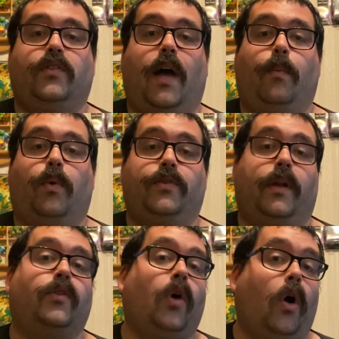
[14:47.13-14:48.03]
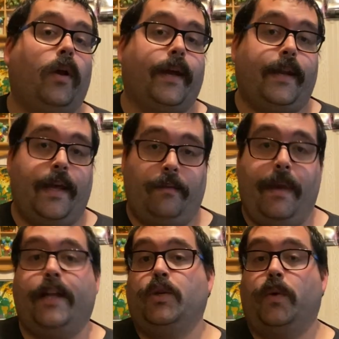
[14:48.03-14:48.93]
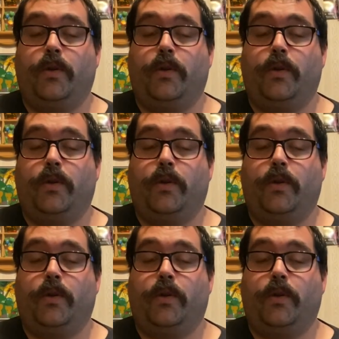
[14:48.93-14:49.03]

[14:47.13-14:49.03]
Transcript: stop was at a Target in Mantua,